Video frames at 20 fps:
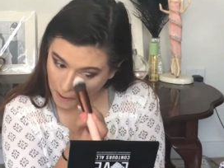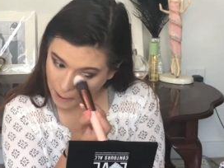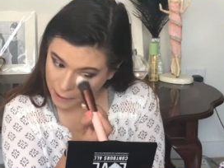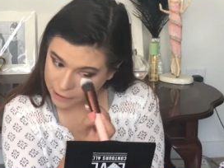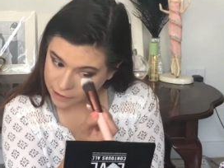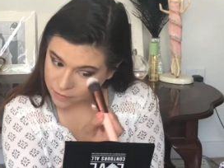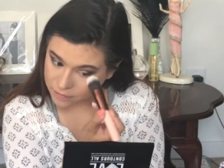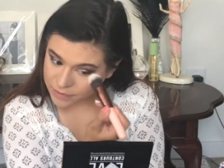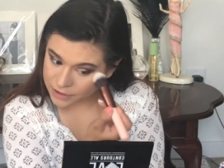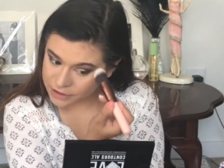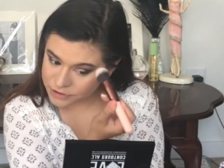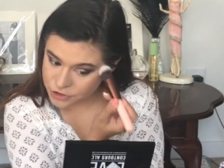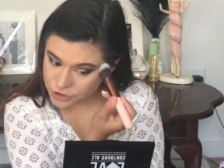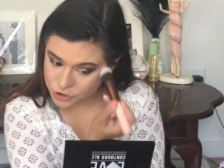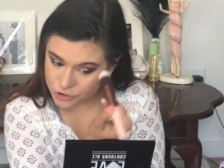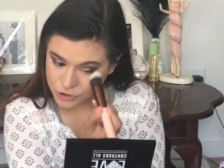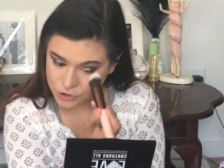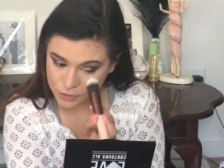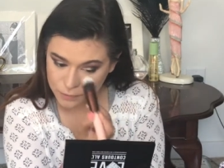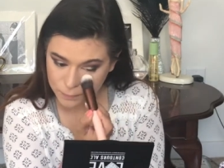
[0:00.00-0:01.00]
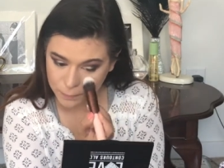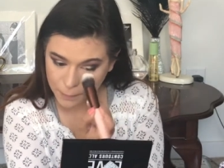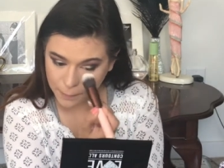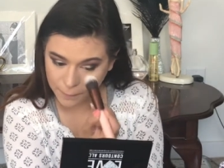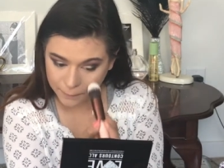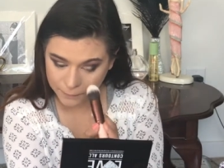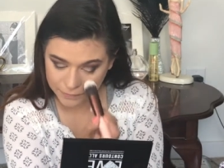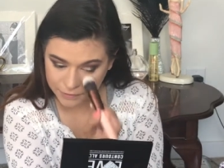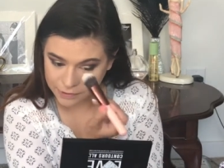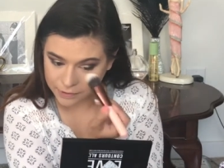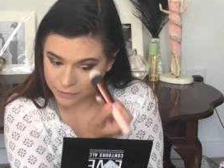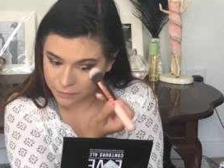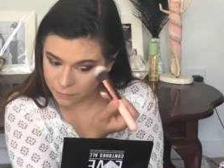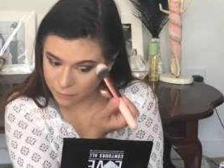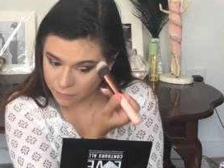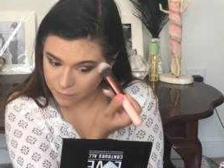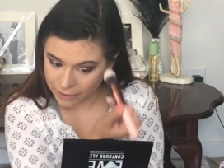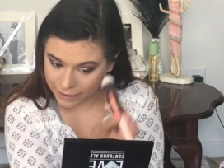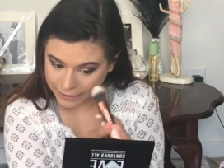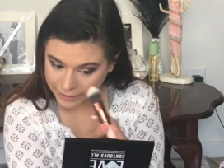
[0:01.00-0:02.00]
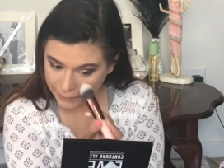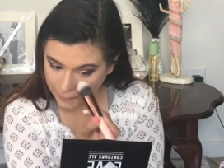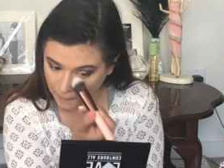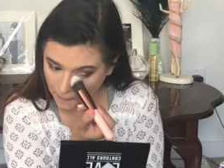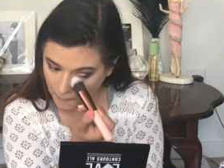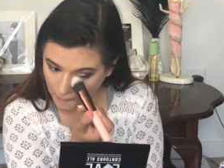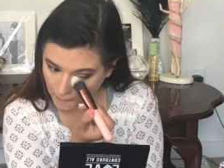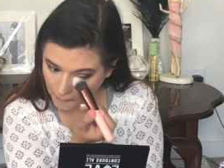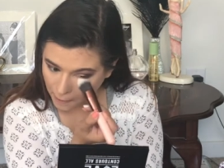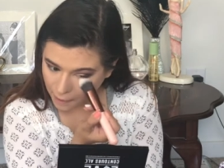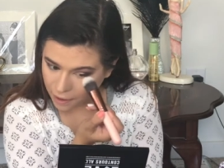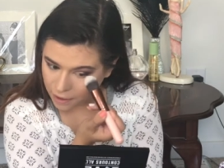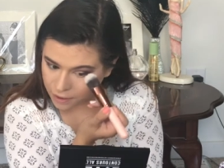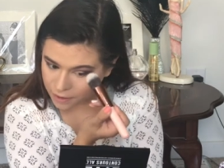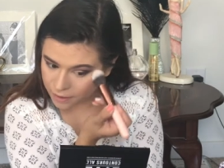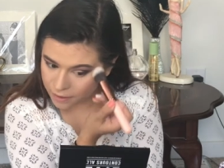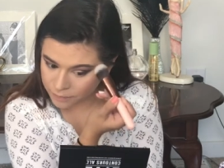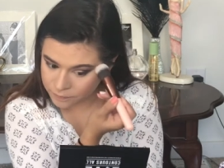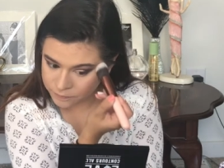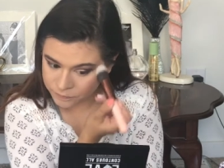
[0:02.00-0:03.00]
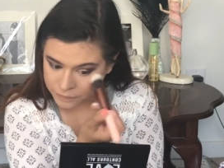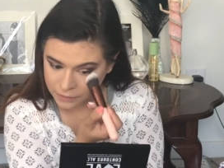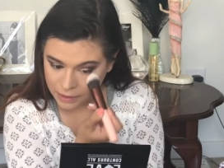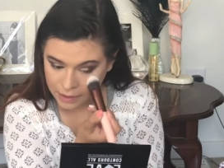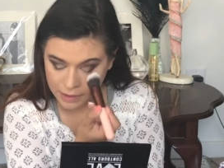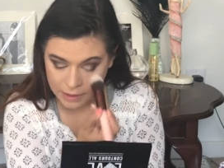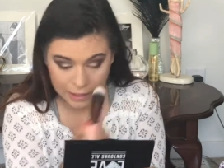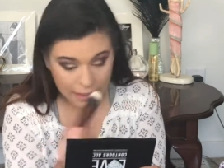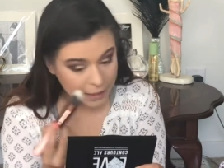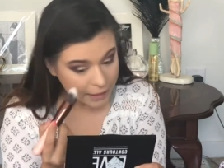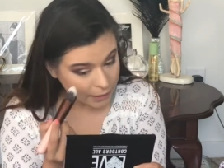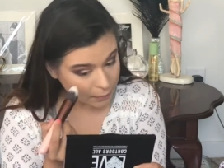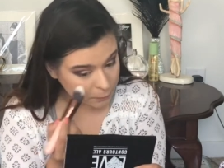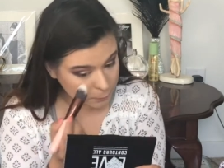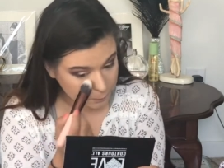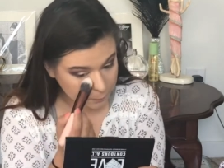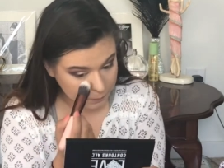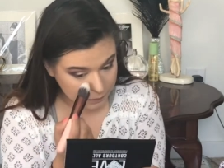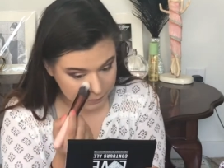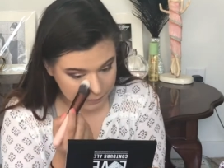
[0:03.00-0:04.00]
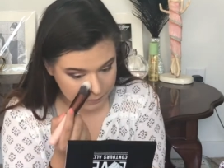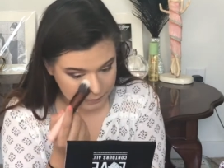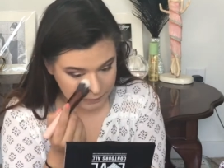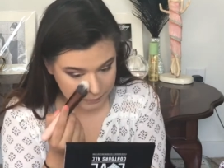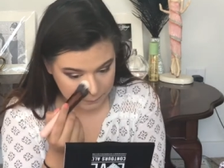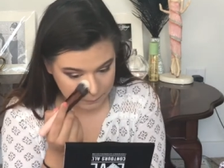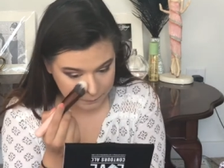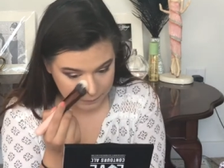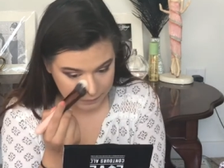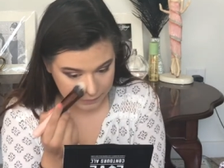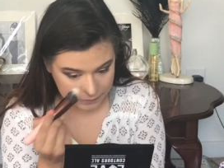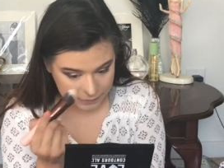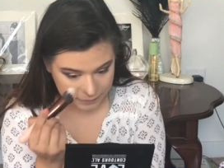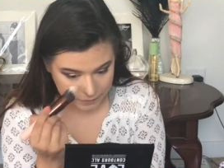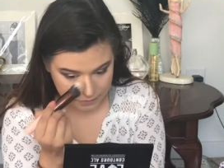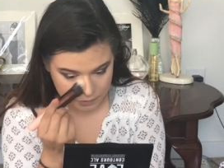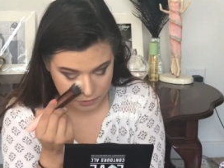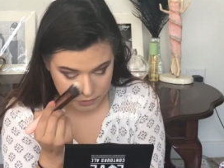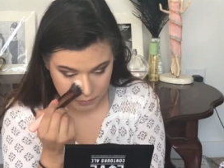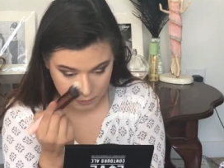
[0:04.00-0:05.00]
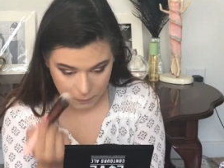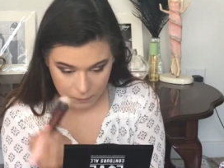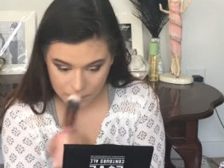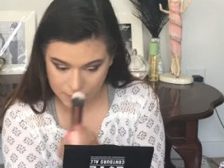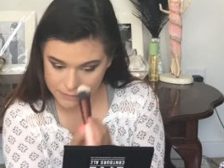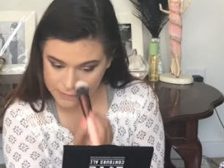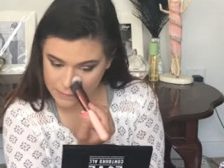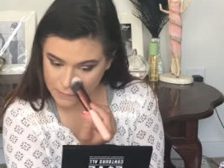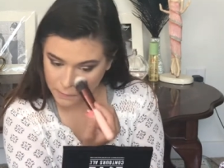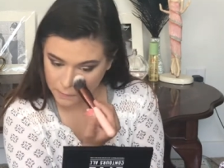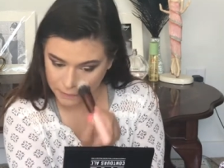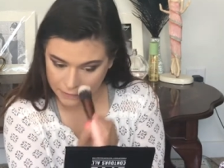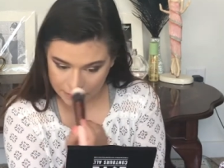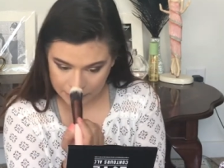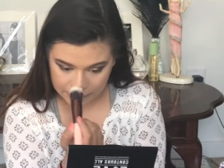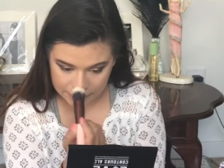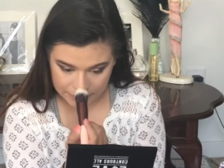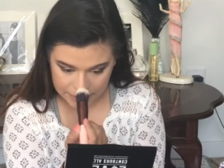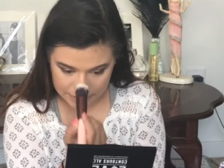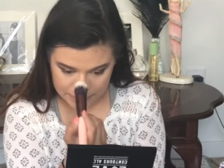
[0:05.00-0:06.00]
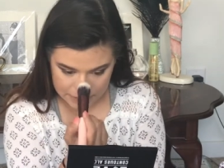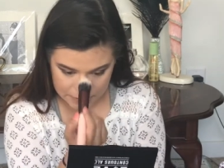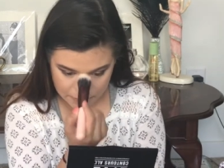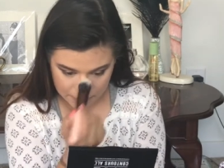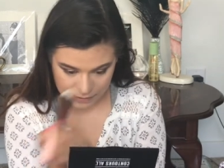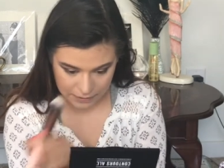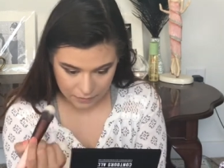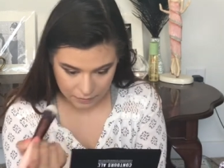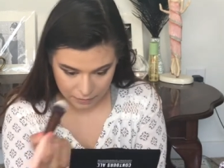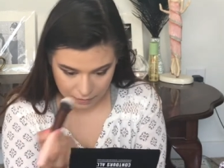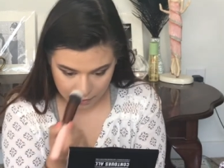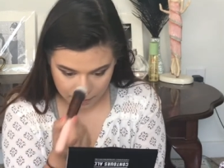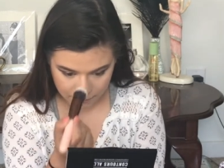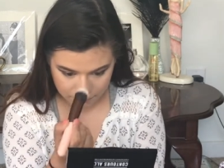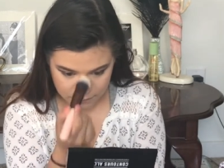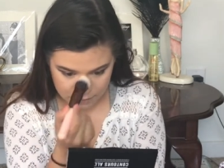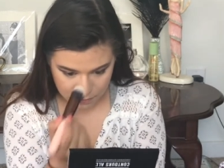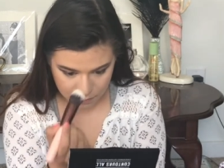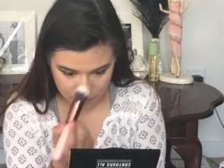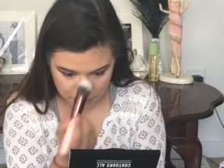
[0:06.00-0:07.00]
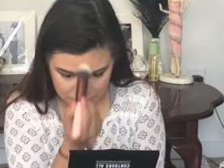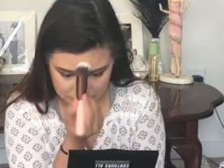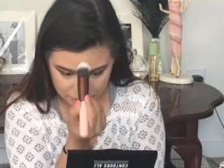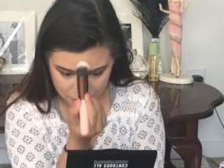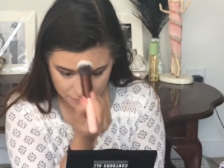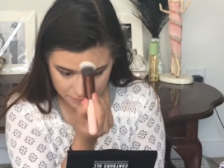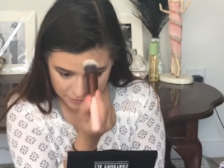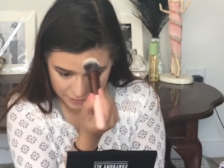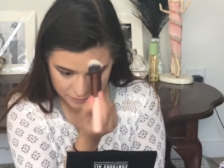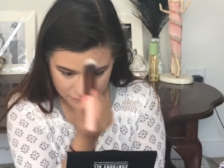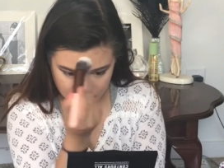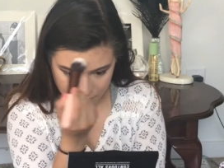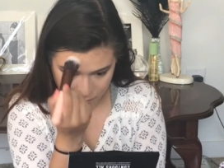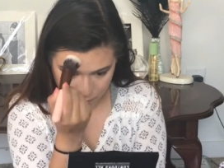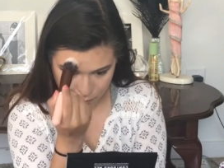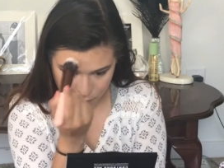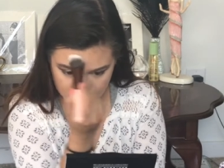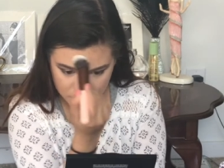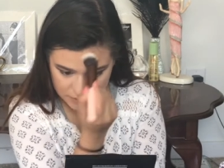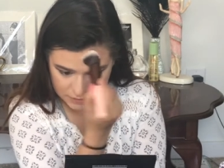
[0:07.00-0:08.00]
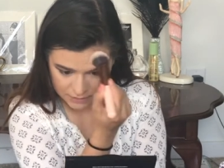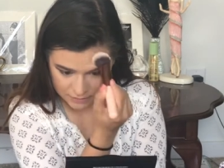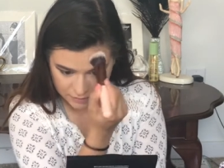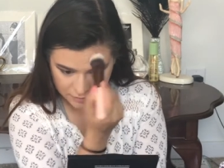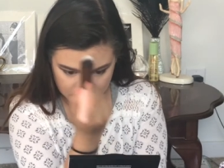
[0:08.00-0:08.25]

Like in pictures, you won't look white. Um, it really, really controls oiliness, so I love to put it on my nose